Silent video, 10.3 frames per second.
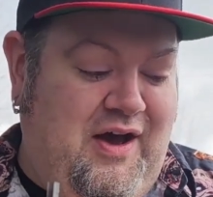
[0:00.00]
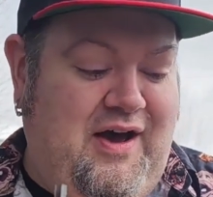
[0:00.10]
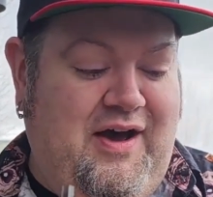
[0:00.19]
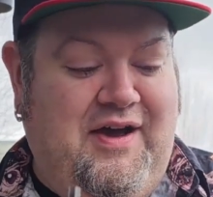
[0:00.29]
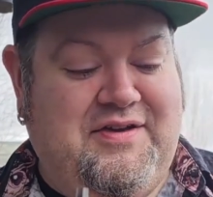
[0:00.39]

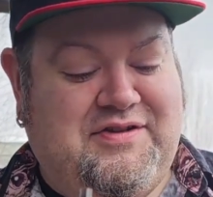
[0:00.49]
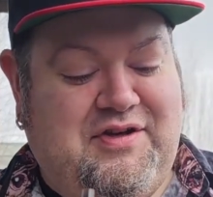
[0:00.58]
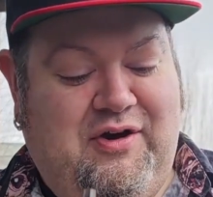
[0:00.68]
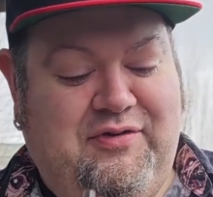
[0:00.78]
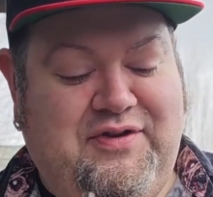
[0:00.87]
uh,
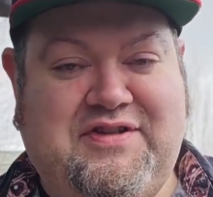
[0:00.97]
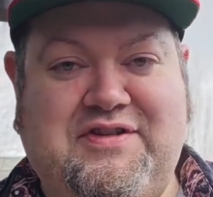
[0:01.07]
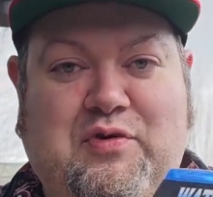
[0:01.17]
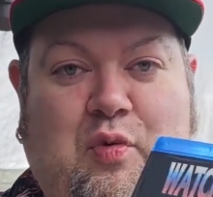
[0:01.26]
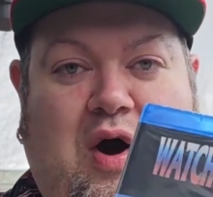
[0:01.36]
so this
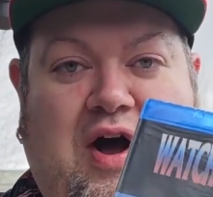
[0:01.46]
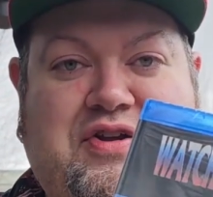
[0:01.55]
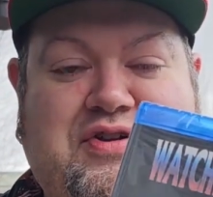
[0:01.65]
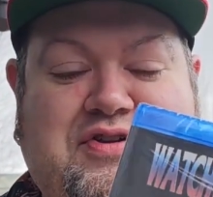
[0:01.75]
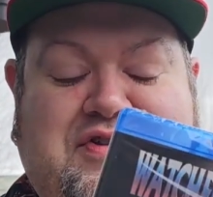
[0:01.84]
is the
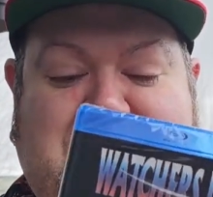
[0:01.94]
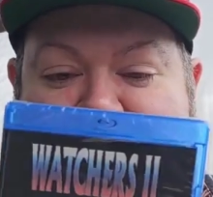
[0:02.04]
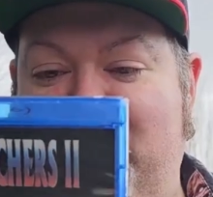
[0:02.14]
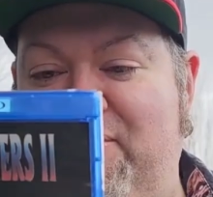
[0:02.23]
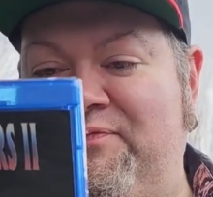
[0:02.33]
Watchers
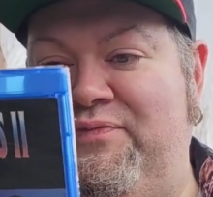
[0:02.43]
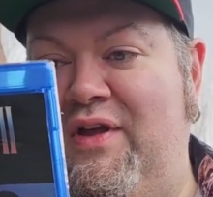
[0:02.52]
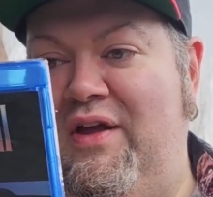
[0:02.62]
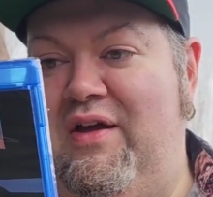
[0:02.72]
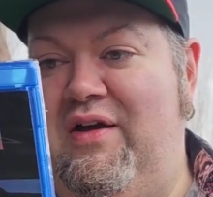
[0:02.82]
2.
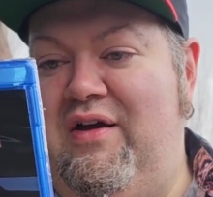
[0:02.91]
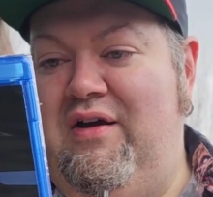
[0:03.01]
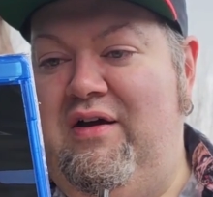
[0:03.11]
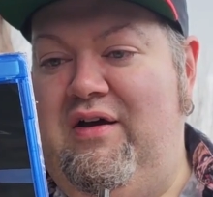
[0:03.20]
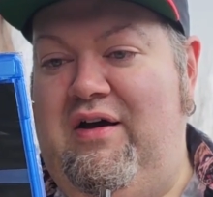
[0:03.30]

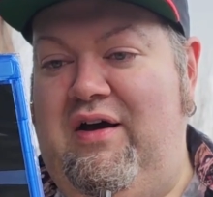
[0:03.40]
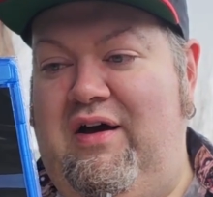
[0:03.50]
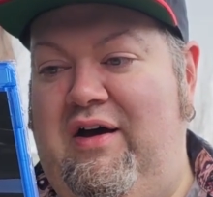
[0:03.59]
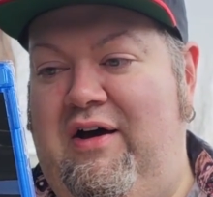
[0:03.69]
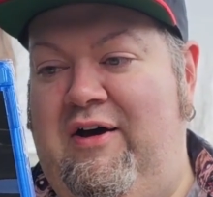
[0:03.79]

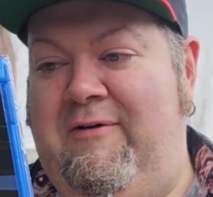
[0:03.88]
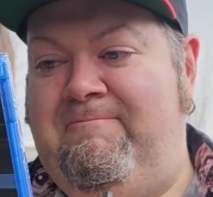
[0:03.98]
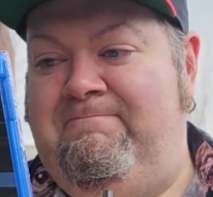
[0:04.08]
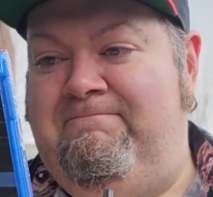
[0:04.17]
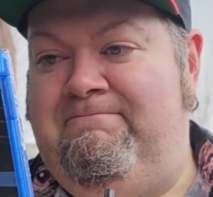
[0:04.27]

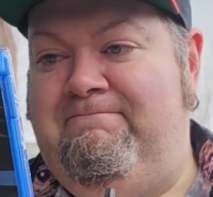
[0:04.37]
Um,